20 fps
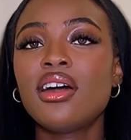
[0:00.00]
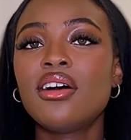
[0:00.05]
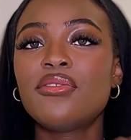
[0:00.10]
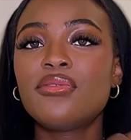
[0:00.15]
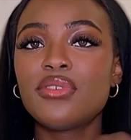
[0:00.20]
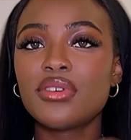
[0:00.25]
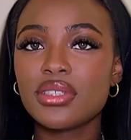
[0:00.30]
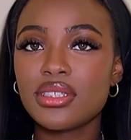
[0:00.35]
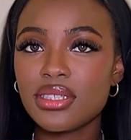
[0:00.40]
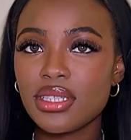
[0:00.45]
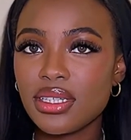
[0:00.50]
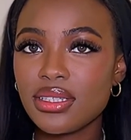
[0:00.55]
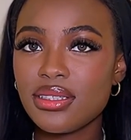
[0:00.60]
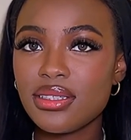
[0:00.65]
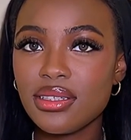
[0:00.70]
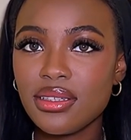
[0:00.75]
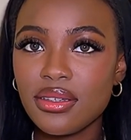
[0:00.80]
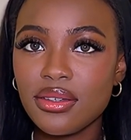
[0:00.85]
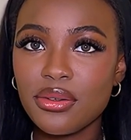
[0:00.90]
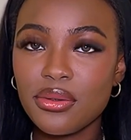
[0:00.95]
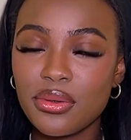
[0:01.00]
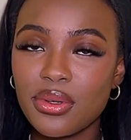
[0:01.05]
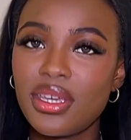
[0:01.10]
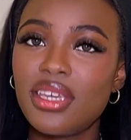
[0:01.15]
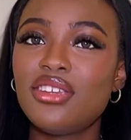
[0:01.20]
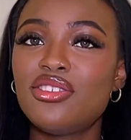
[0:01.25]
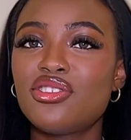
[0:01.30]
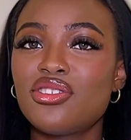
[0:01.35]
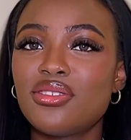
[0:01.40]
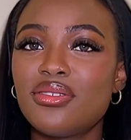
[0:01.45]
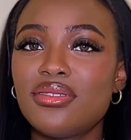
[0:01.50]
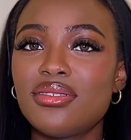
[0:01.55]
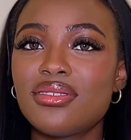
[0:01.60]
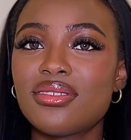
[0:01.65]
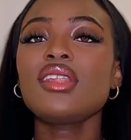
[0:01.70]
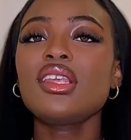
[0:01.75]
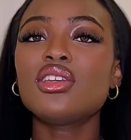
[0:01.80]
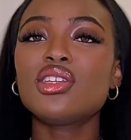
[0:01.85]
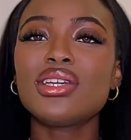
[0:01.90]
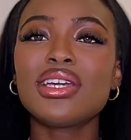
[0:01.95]
for certain occasions.
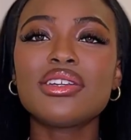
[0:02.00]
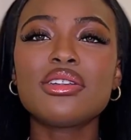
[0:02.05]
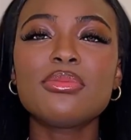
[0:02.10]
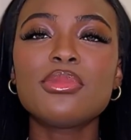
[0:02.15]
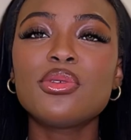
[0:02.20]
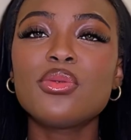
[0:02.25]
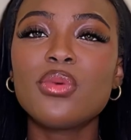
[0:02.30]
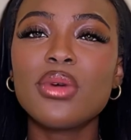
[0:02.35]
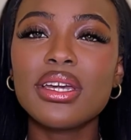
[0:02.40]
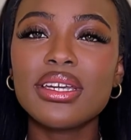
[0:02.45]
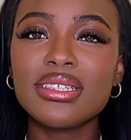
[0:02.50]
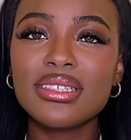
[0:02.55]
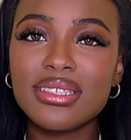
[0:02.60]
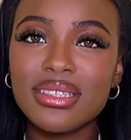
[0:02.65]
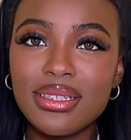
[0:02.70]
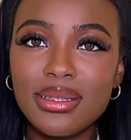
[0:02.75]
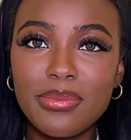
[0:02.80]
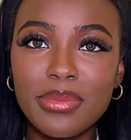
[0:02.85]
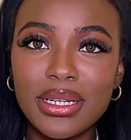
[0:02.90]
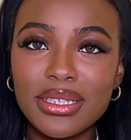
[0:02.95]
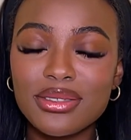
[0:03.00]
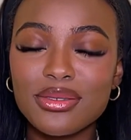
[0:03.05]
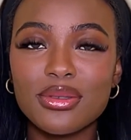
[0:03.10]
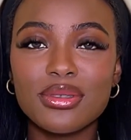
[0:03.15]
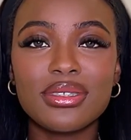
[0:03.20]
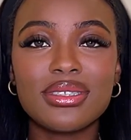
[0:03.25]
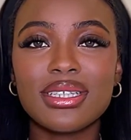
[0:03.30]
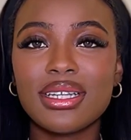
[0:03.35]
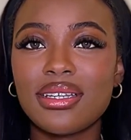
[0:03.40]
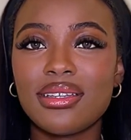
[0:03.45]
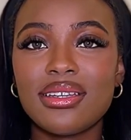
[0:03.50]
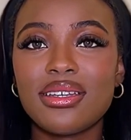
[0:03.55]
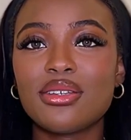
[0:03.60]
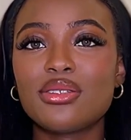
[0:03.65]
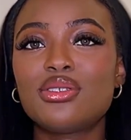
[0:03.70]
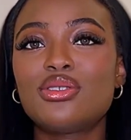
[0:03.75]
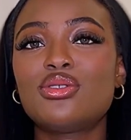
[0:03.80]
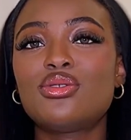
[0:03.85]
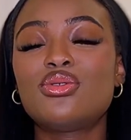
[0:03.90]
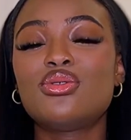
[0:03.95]
You cannot be wearing slippers or
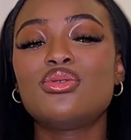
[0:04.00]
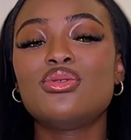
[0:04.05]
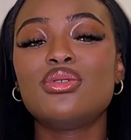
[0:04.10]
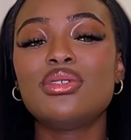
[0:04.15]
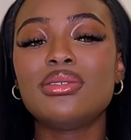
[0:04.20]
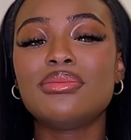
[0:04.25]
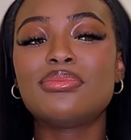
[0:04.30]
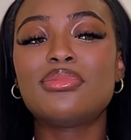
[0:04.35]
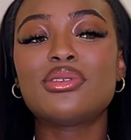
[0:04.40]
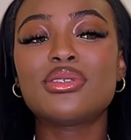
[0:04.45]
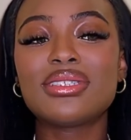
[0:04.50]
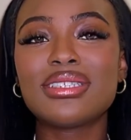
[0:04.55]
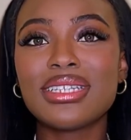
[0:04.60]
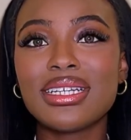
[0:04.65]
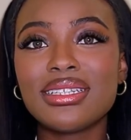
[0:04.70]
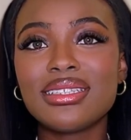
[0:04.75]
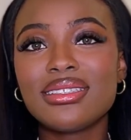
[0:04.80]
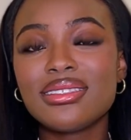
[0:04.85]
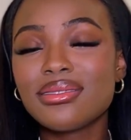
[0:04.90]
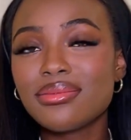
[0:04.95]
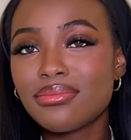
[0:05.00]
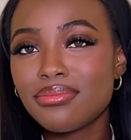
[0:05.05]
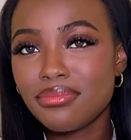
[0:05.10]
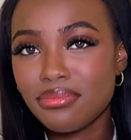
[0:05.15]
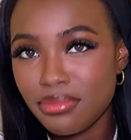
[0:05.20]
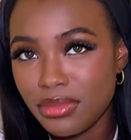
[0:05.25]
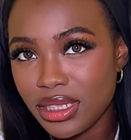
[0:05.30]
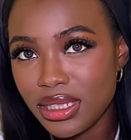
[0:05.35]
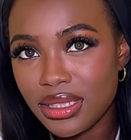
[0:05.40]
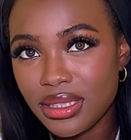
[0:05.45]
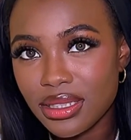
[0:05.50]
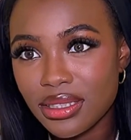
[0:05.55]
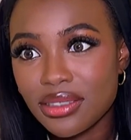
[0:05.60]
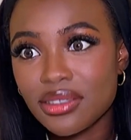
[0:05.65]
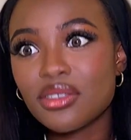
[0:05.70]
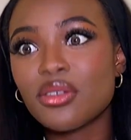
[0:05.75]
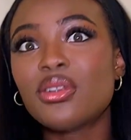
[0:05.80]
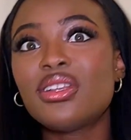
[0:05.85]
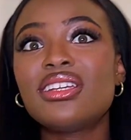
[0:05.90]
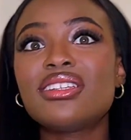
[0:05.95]
sandals to important
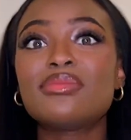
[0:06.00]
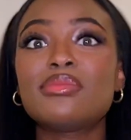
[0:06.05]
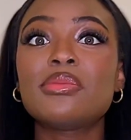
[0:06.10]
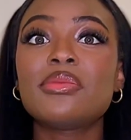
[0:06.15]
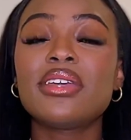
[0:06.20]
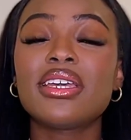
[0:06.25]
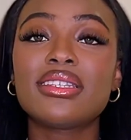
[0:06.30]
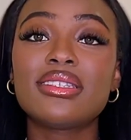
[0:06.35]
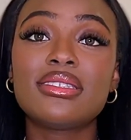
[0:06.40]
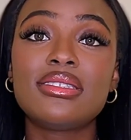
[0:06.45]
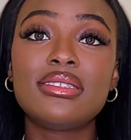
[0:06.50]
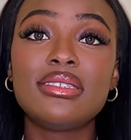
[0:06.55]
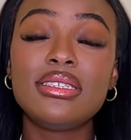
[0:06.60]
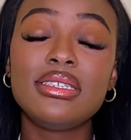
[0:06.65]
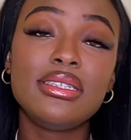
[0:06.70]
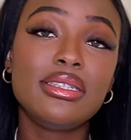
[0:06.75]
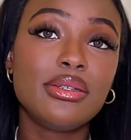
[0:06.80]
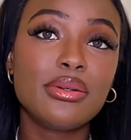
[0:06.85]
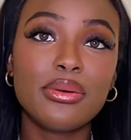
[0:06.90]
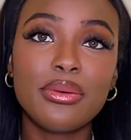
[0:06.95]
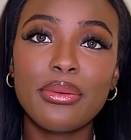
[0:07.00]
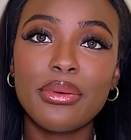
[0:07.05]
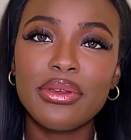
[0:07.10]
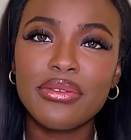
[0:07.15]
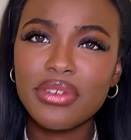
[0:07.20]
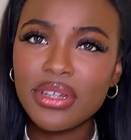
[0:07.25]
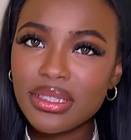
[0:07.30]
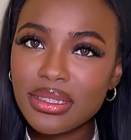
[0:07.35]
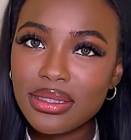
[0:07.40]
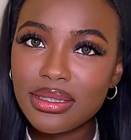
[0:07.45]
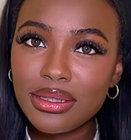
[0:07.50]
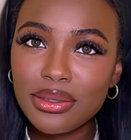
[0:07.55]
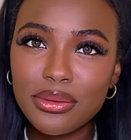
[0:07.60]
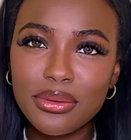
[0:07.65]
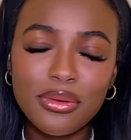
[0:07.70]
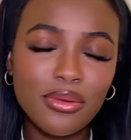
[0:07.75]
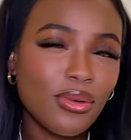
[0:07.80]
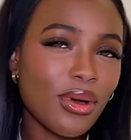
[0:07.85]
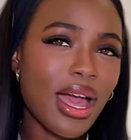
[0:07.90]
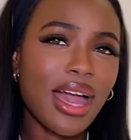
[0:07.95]
meetings unless maybe you're the CEO. If you're the
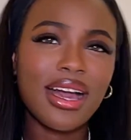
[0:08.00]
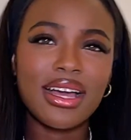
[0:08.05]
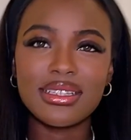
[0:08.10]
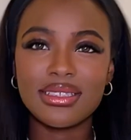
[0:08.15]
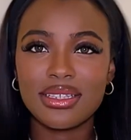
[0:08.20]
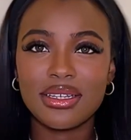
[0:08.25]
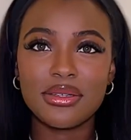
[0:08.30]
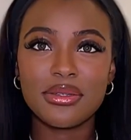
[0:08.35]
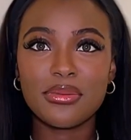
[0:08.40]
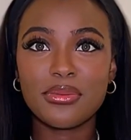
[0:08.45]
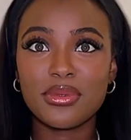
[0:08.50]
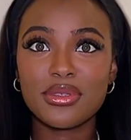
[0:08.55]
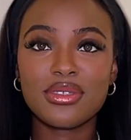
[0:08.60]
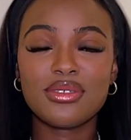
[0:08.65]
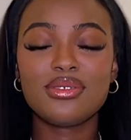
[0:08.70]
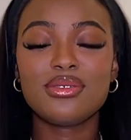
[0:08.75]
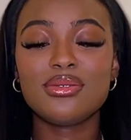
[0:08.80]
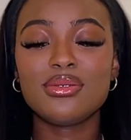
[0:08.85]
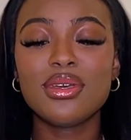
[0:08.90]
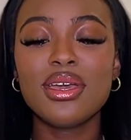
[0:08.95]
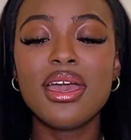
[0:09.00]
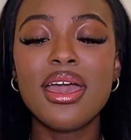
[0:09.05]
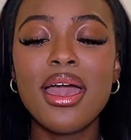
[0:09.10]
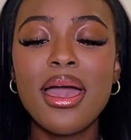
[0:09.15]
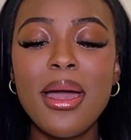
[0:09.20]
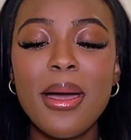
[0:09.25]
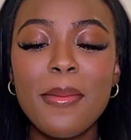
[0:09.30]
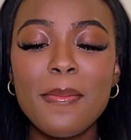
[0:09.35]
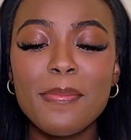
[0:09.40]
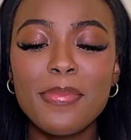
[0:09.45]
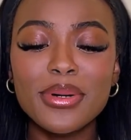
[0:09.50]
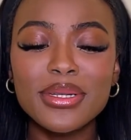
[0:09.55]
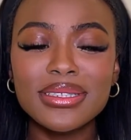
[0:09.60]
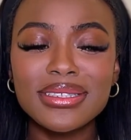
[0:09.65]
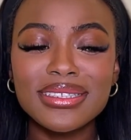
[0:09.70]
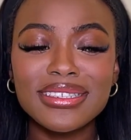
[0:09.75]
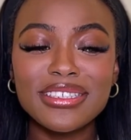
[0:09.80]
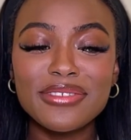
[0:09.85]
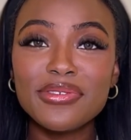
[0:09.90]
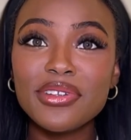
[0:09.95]
CEO, I can't tell you what to do.
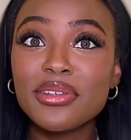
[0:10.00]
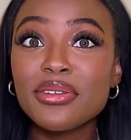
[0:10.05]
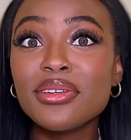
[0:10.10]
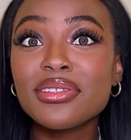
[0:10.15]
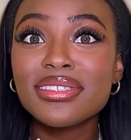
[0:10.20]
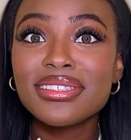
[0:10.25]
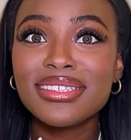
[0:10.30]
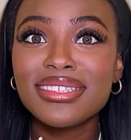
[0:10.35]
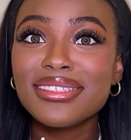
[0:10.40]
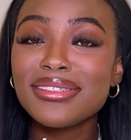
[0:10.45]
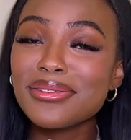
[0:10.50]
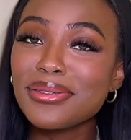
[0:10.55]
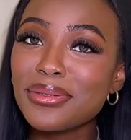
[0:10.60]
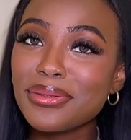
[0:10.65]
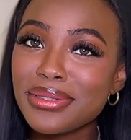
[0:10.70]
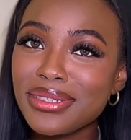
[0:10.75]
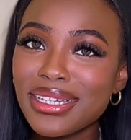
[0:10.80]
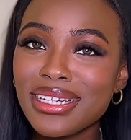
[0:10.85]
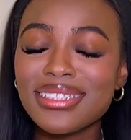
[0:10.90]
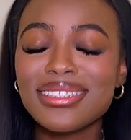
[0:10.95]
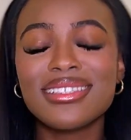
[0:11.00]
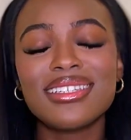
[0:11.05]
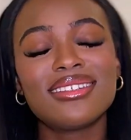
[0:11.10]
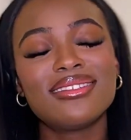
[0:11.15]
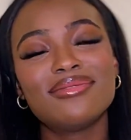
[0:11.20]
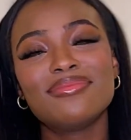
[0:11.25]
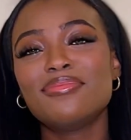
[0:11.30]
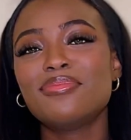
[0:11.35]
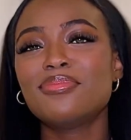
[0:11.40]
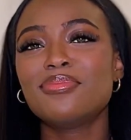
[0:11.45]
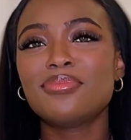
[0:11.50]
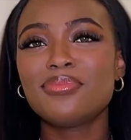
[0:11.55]
But if you're not the CEO yet, then